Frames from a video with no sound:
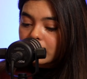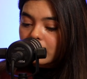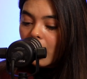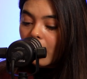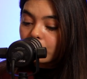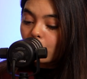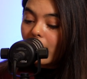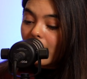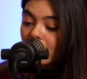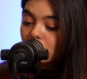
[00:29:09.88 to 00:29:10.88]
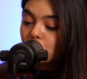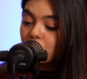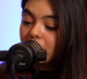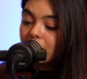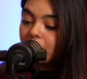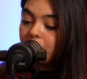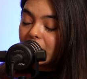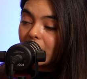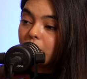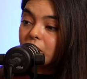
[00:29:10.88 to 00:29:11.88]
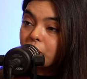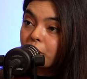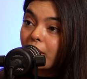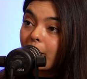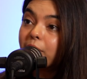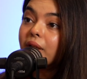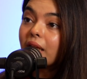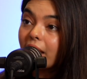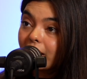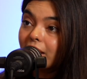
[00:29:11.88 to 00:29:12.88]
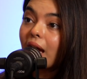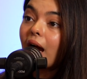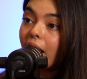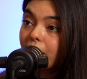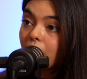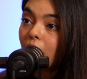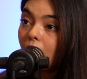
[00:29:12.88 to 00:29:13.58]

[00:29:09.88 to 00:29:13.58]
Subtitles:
and how do I actually be able to replicate that